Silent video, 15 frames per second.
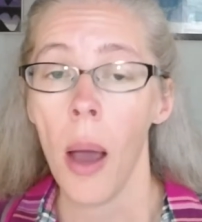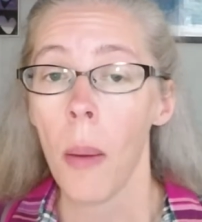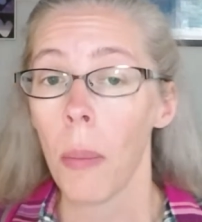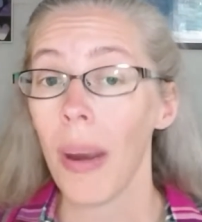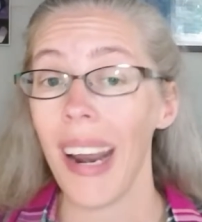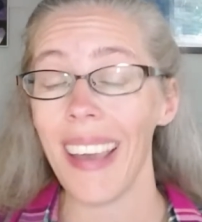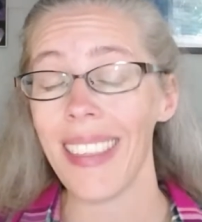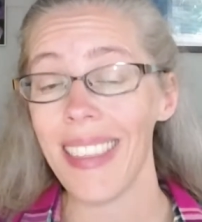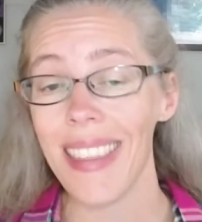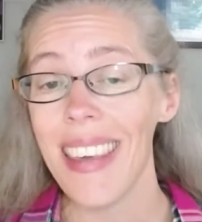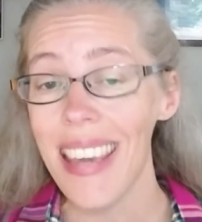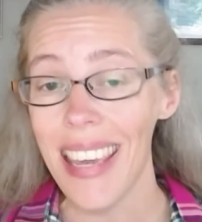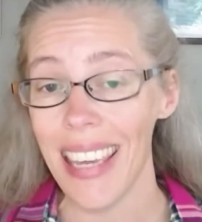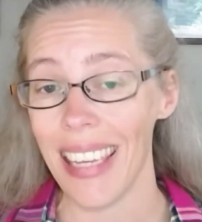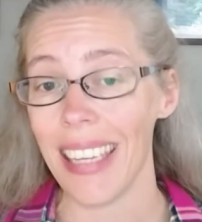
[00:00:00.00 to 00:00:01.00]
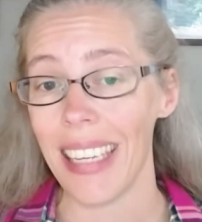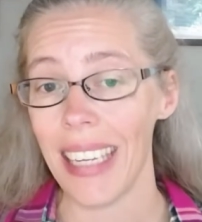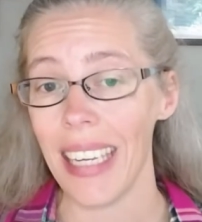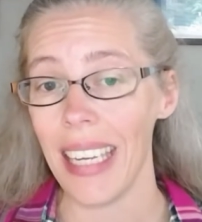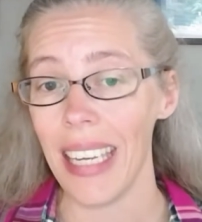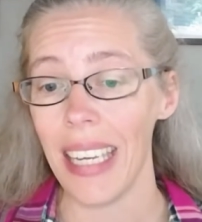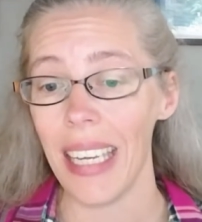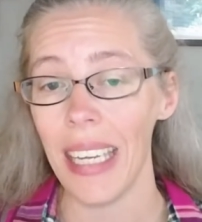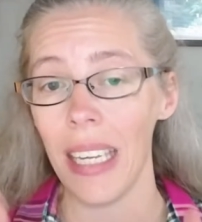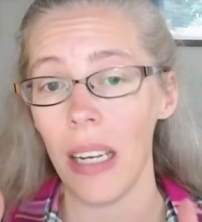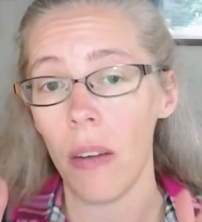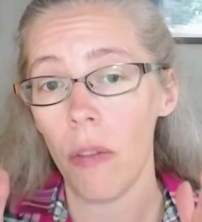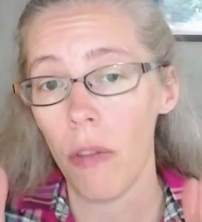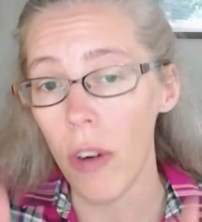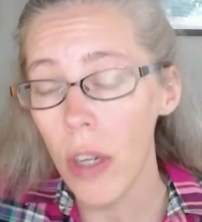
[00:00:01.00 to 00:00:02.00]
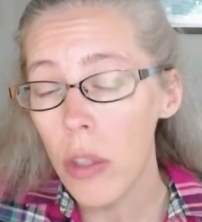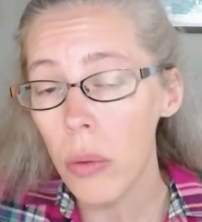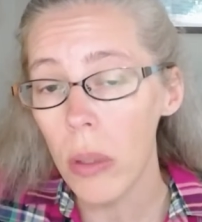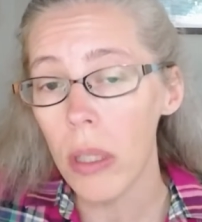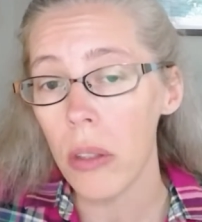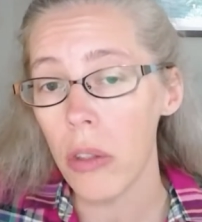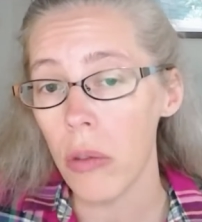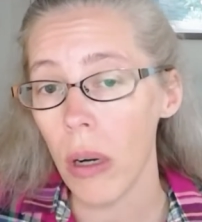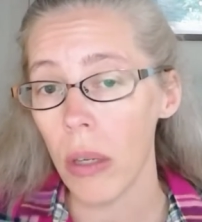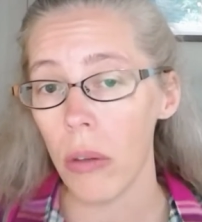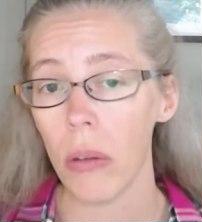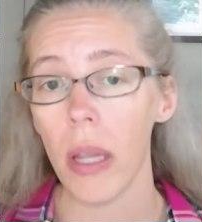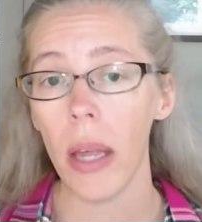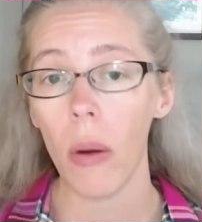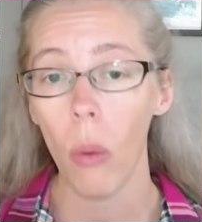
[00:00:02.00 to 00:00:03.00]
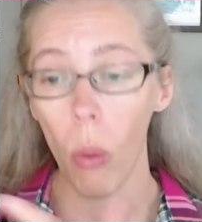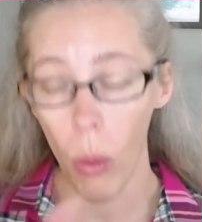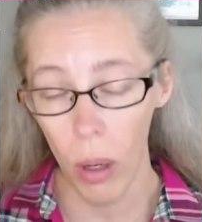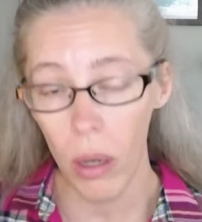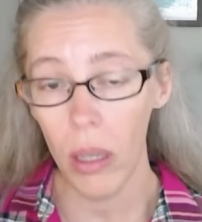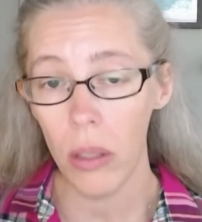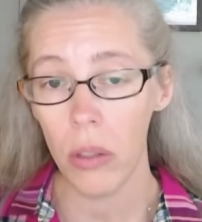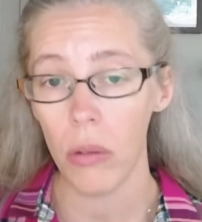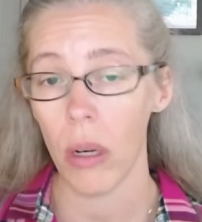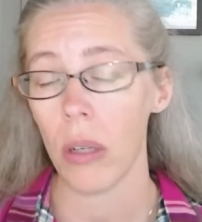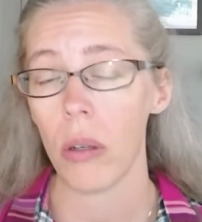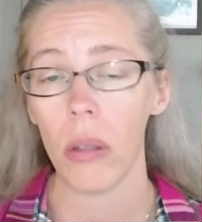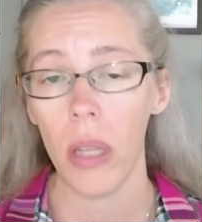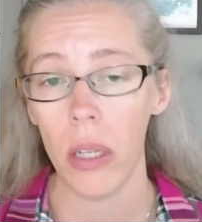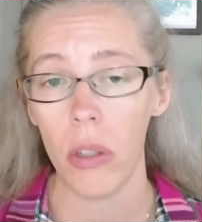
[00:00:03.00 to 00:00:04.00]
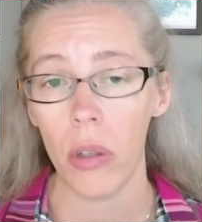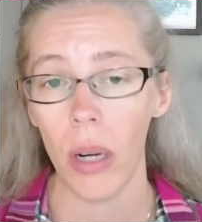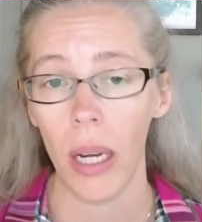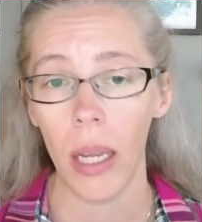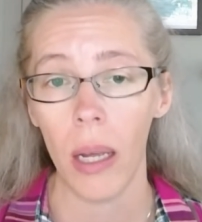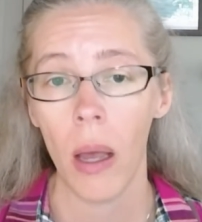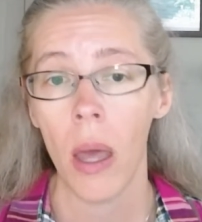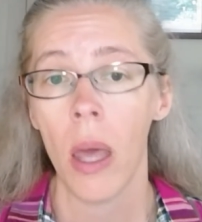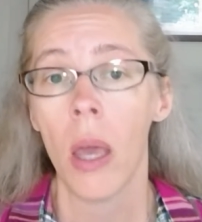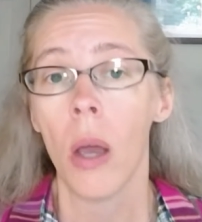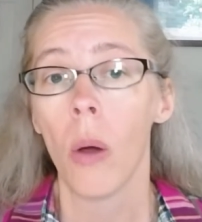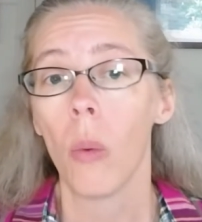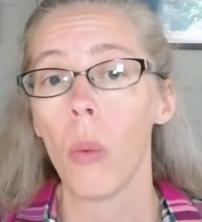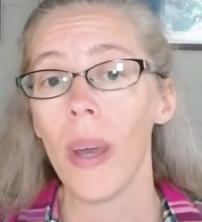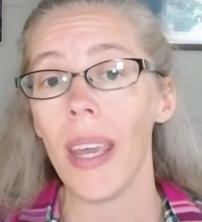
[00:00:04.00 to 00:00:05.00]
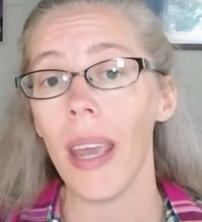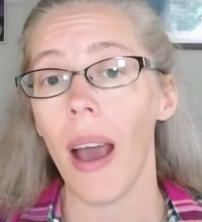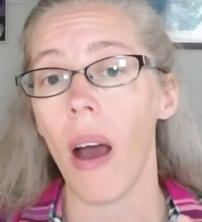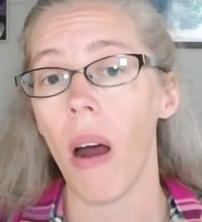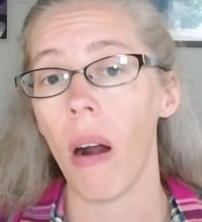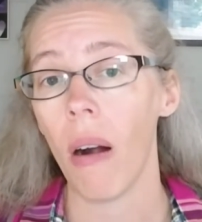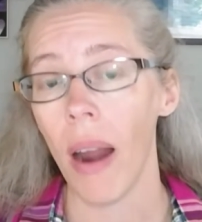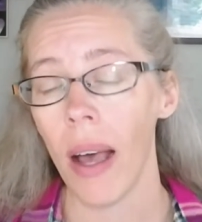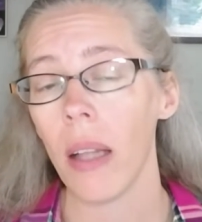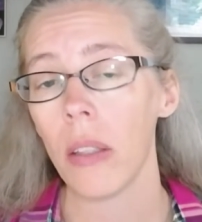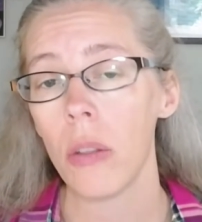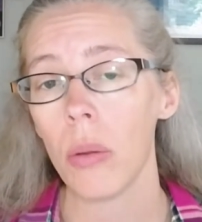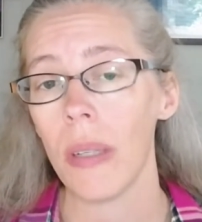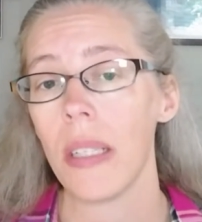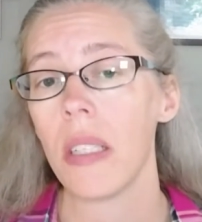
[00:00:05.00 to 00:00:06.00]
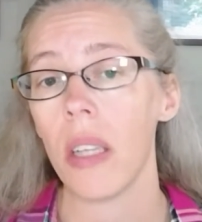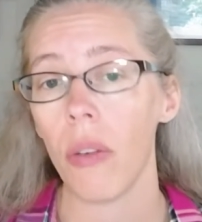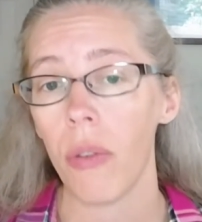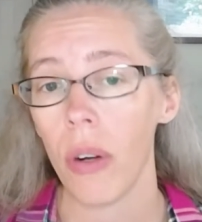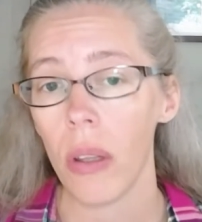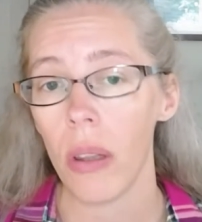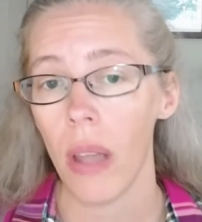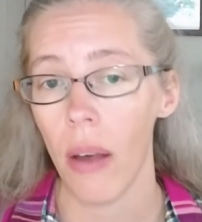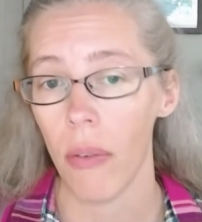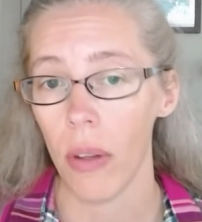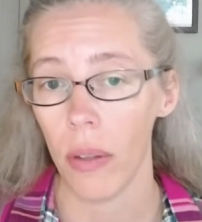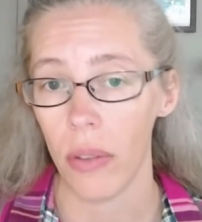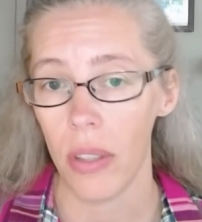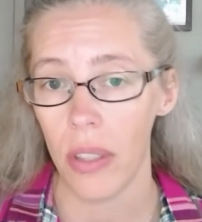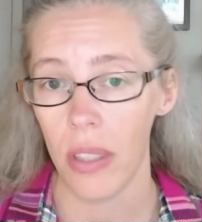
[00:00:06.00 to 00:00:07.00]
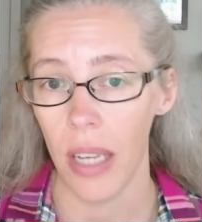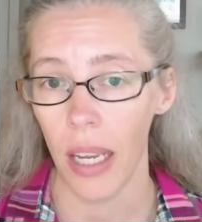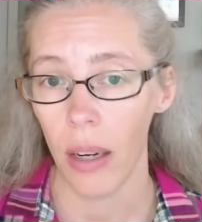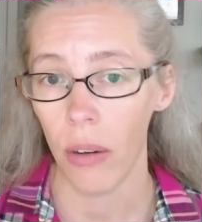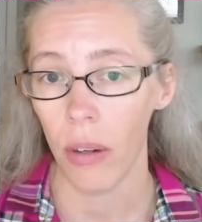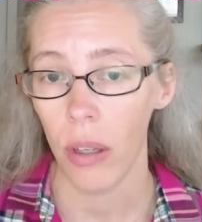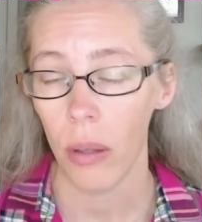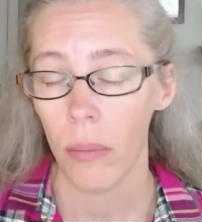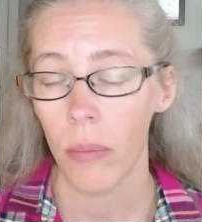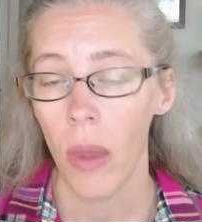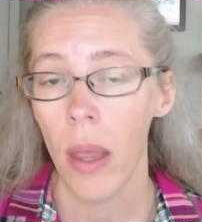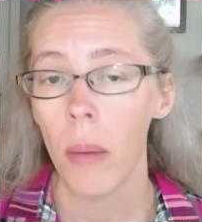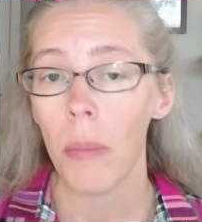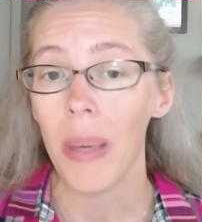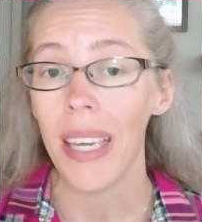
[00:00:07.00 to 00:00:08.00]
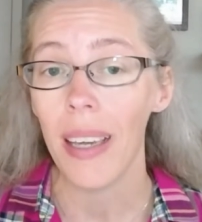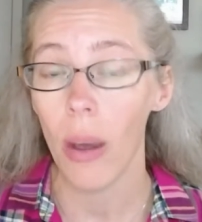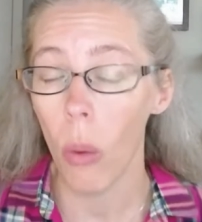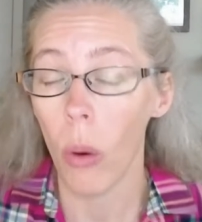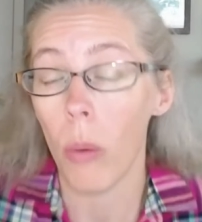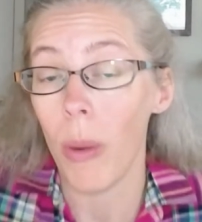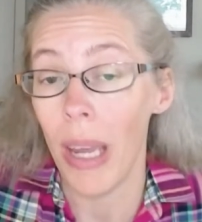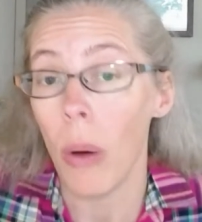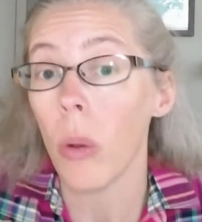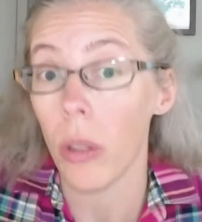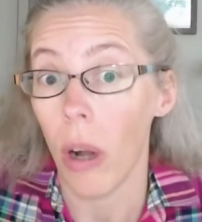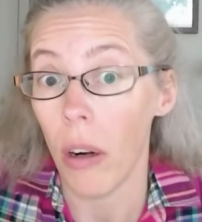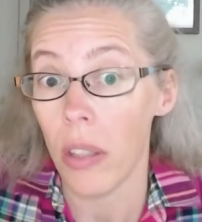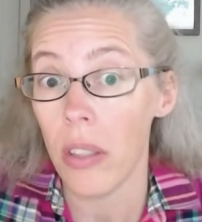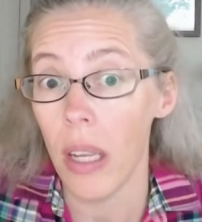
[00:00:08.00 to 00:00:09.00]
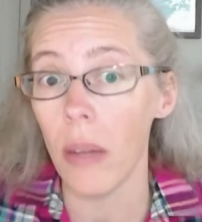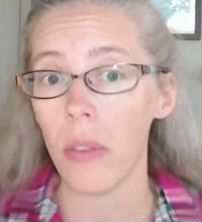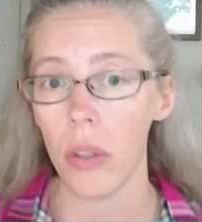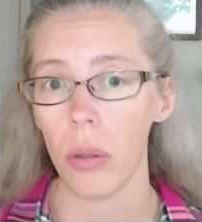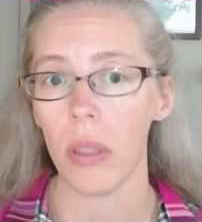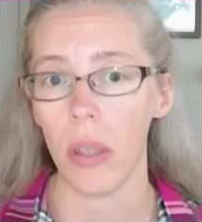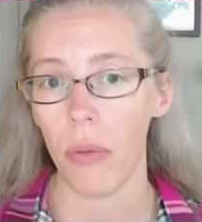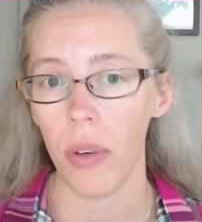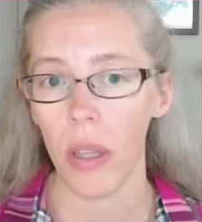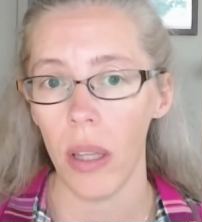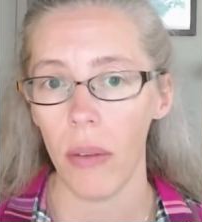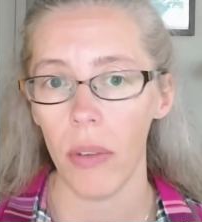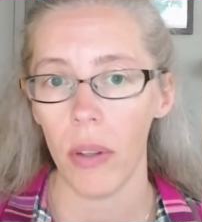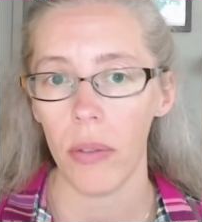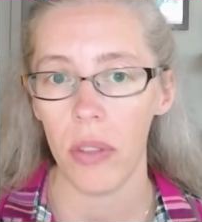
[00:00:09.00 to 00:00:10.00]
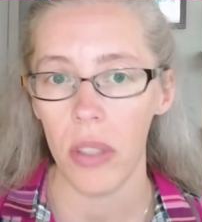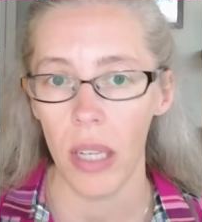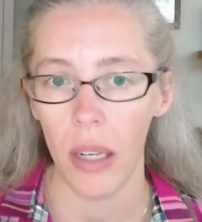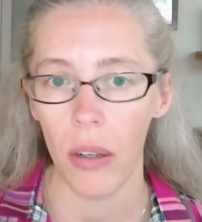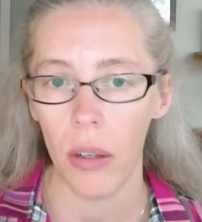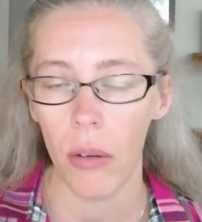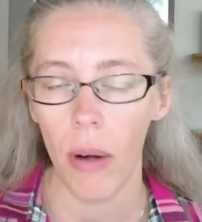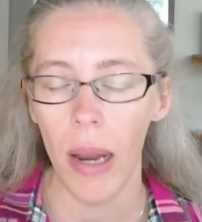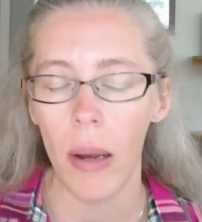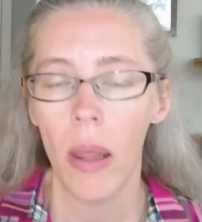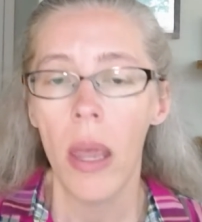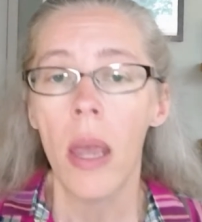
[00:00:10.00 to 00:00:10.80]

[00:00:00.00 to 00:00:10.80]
But I think in virtual instructor-led or instructor-led training, we are held to a different level of standard, or we hold ourselves to a different level of standard, right?